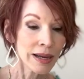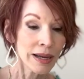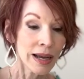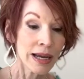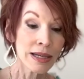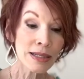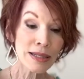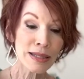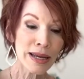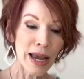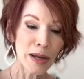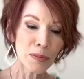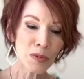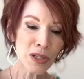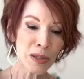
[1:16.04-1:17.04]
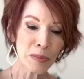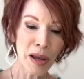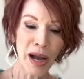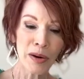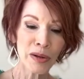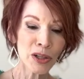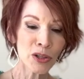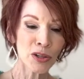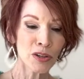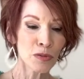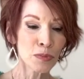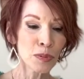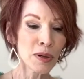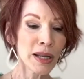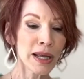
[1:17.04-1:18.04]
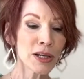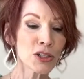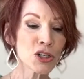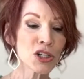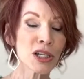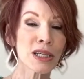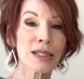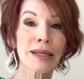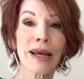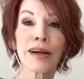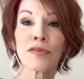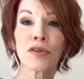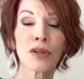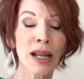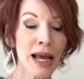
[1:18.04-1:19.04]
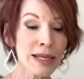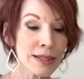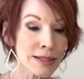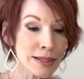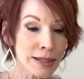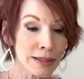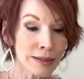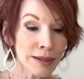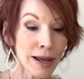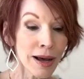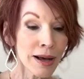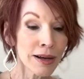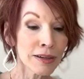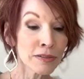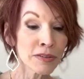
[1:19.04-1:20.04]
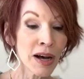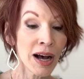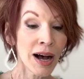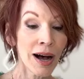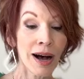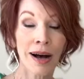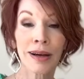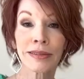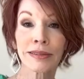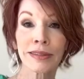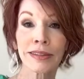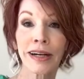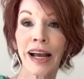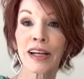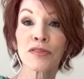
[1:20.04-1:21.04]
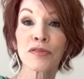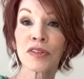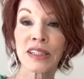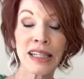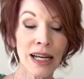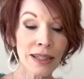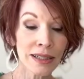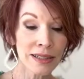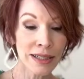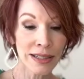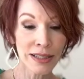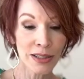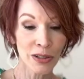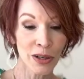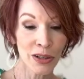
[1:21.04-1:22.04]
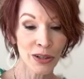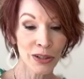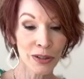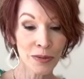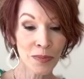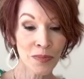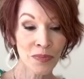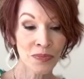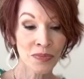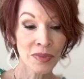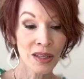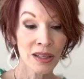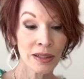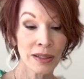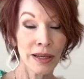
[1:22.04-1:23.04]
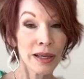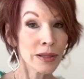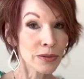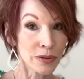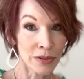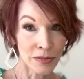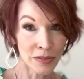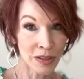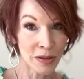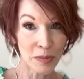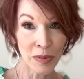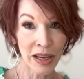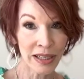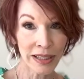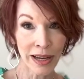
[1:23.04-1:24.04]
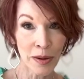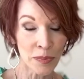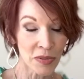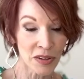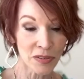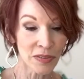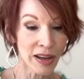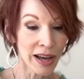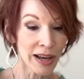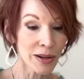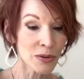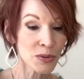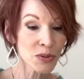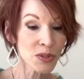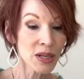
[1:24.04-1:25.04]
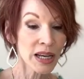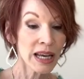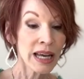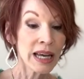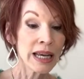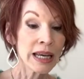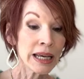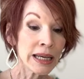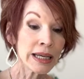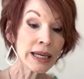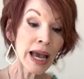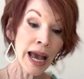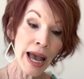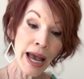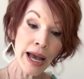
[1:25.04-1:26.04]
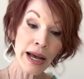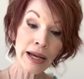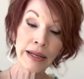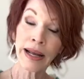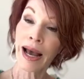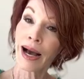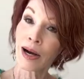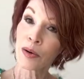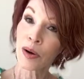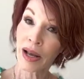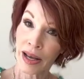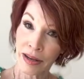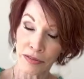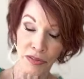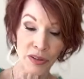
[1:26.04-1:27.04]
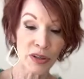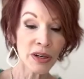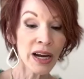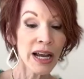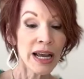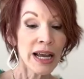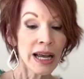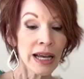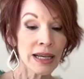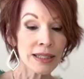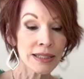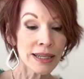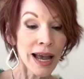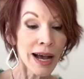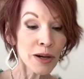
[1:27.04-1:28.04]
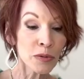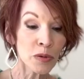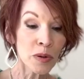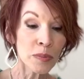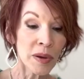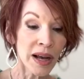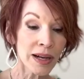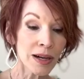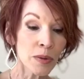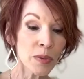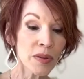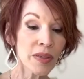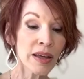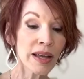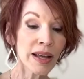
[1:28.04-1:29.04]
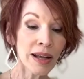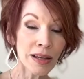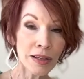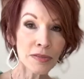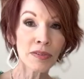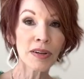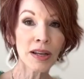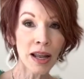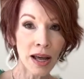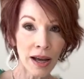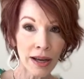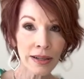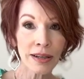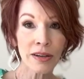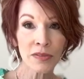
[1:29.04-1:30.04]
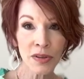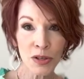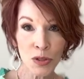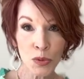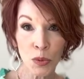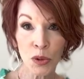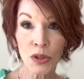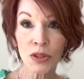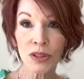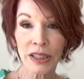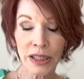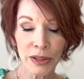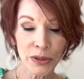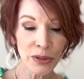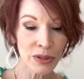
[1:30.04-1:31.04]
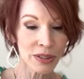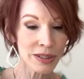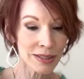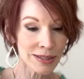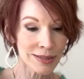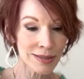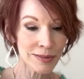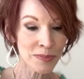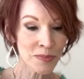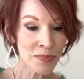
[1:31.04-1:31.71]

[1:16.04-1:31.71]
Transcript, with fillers: It escaped him how he could have pledged his everlasting love, honor, and fidelity to her. Neither of them had kept their vows. He had, however, endowed Rebecca with a hell of a lot of his worldly goods.